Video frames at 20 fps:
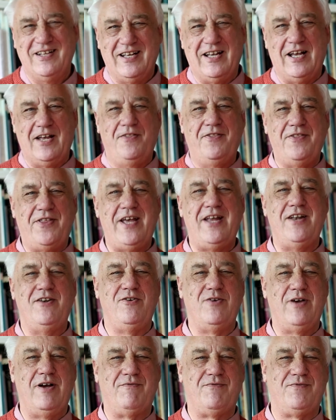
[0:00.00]
And then
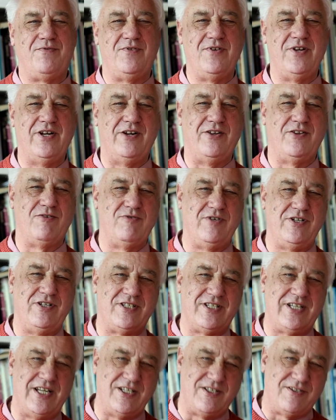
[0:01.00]
you have, the real
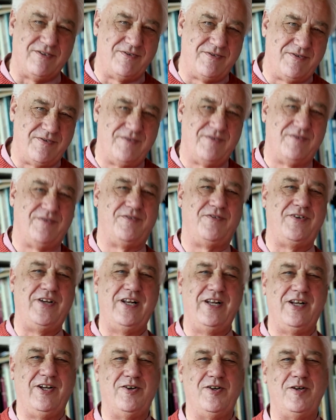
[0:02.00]
sense of
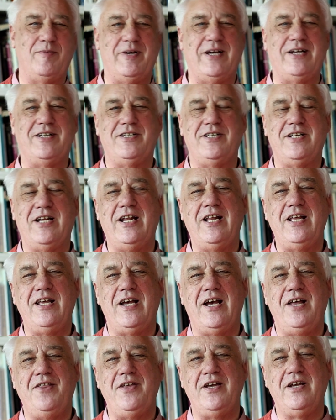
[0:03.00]
feeling good about it. And
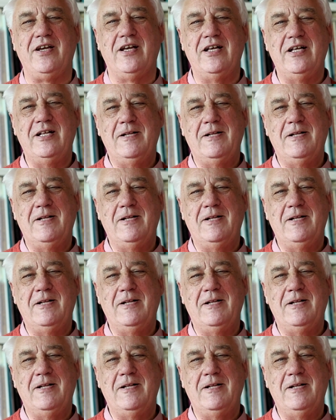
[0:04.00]
I think